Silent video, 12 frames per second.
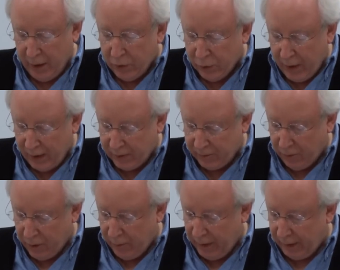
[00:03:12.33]

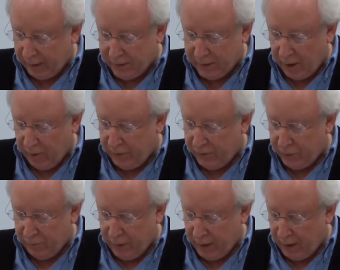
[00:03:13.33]
transforming itself into
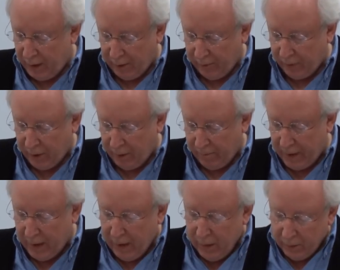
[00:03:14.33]
being from
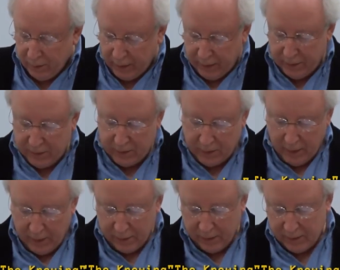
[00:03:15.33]
this
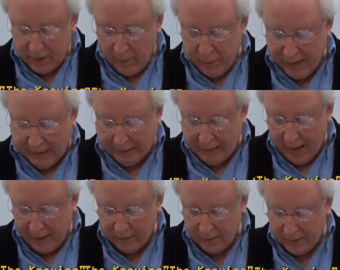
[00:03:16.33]
to something
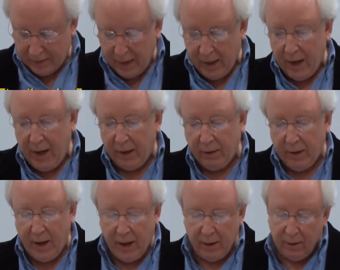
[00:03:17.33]
less and
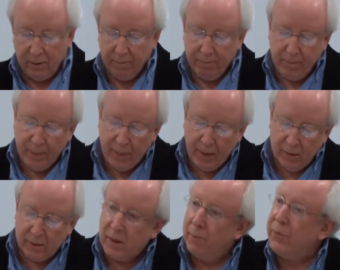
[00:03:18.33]
then
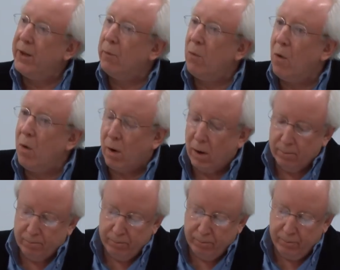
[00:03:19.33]
something more.
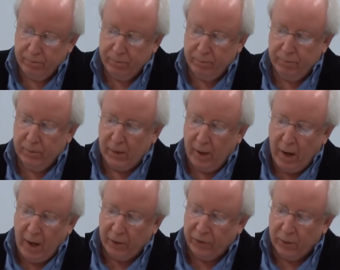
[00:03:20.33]

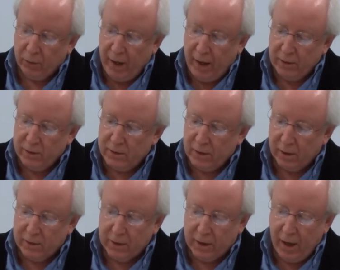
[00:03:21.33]
As the rain
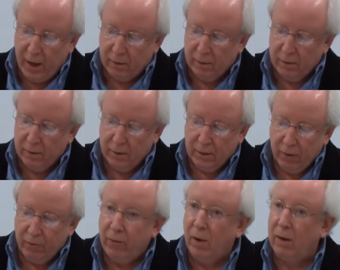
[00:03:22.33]
starts again,
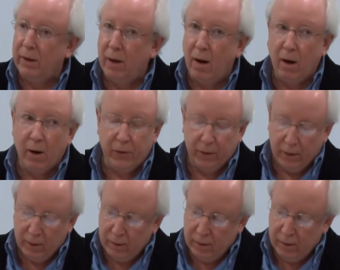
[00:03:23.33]
falling harder,